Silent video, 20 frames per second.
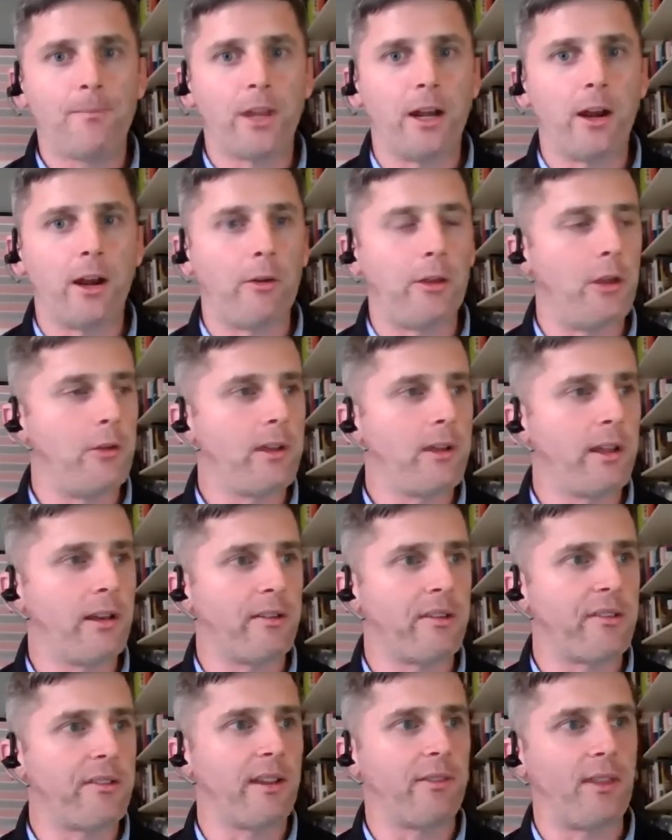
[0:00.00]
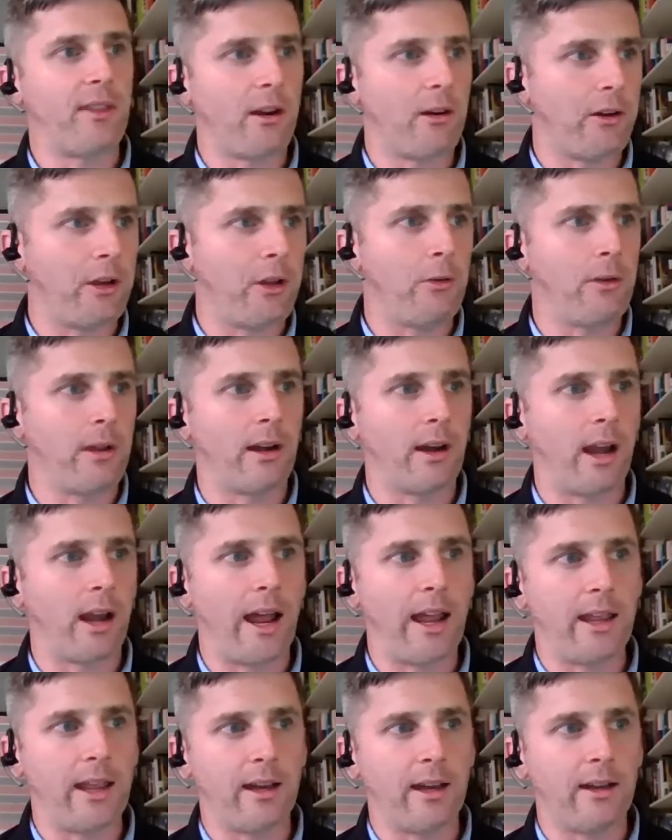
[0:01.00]
You know, you can sit there and you can
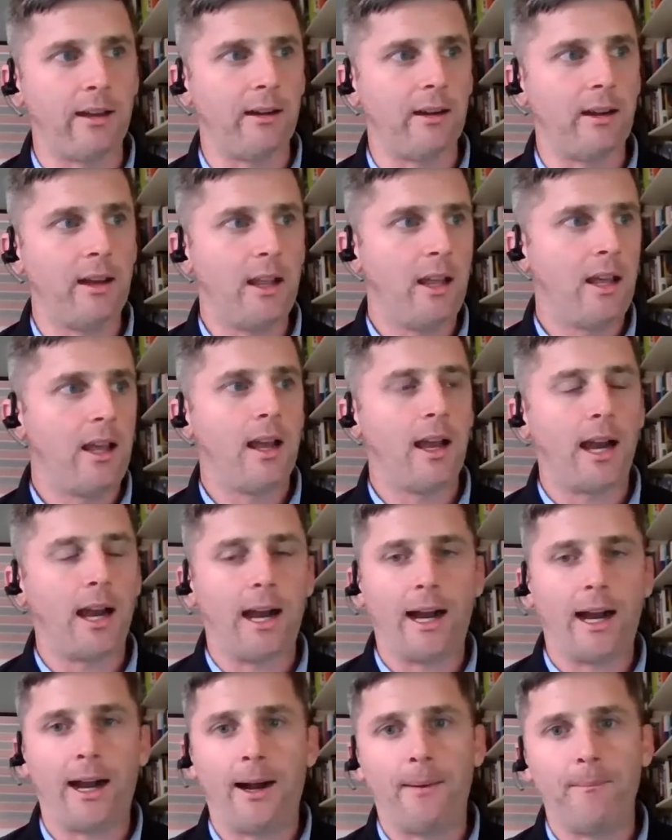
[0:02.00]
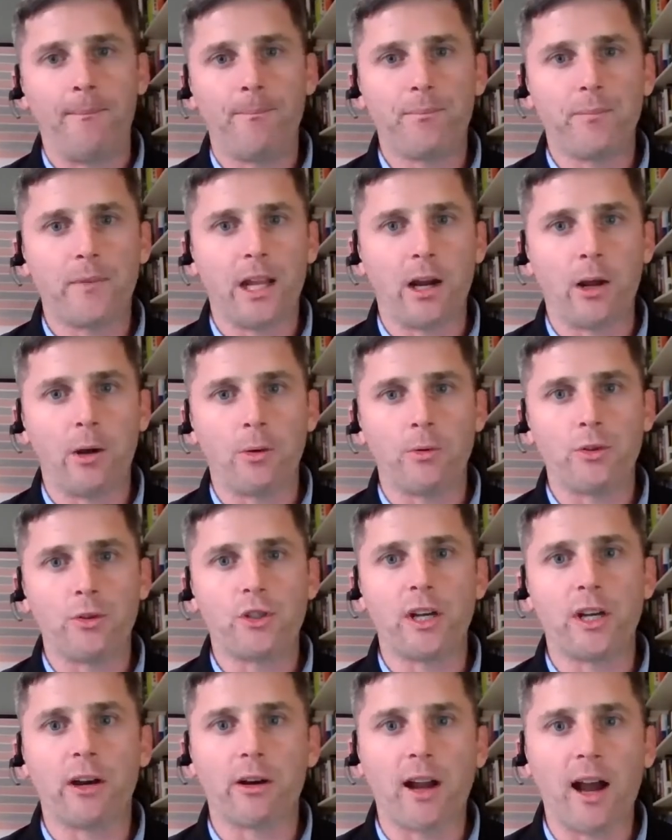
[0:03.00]
like and um, you know
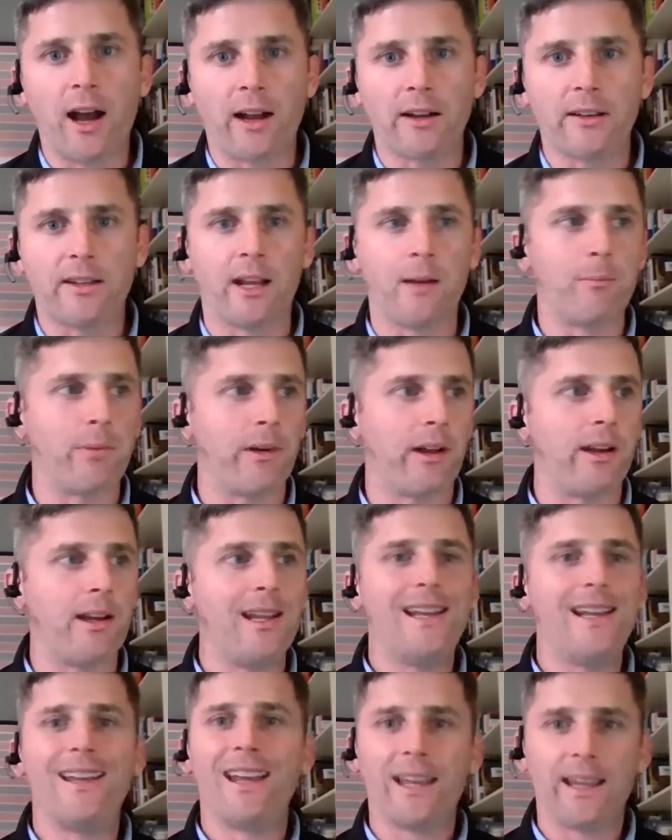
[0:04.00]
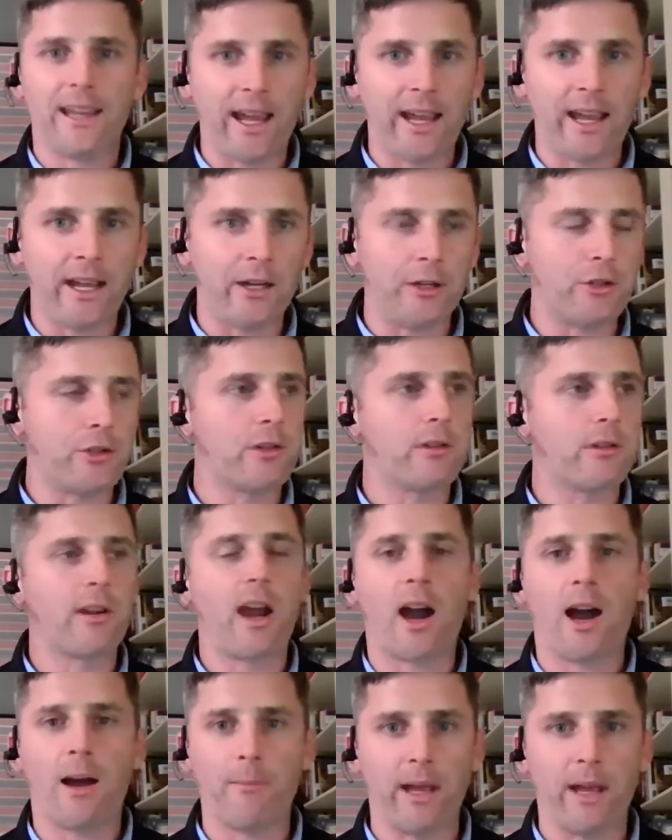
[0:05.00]
share content but engage
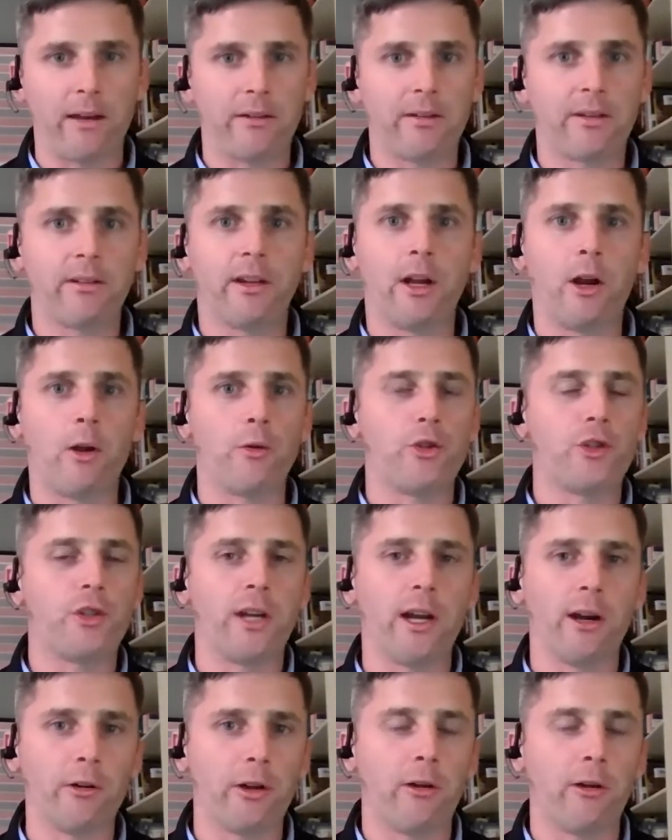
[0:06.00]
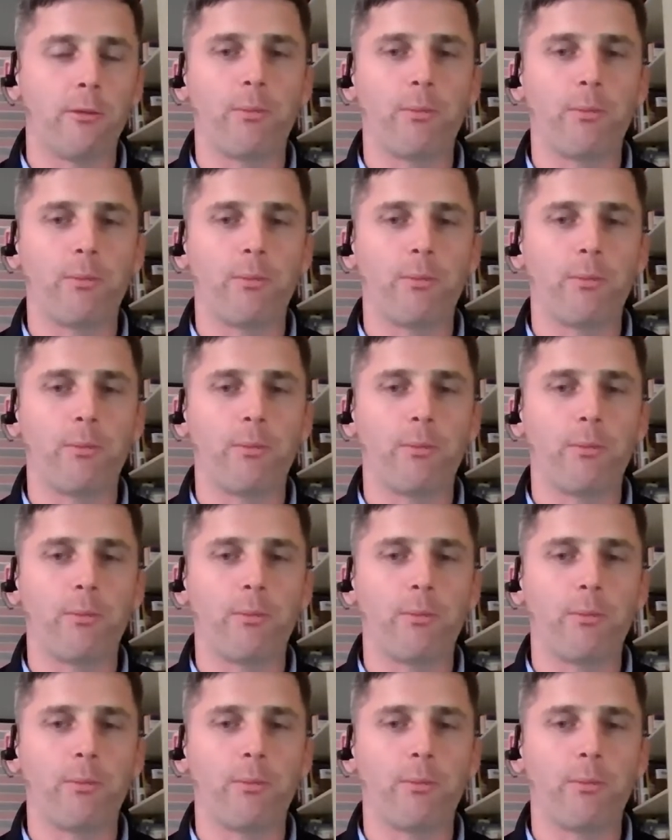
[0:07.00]
comment you know share mm-hmm.